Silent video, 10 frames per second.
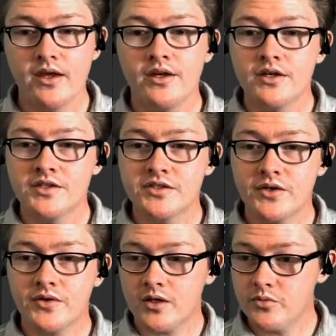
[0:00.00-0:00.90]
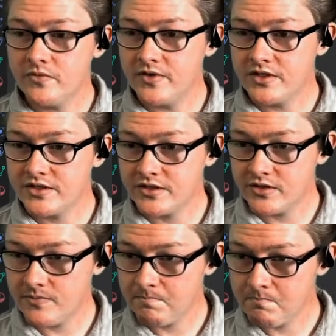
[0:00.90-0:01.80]
So I'll move it
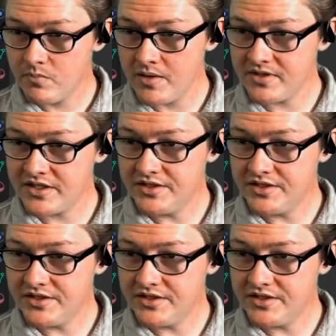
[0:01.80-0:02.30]
maybe 10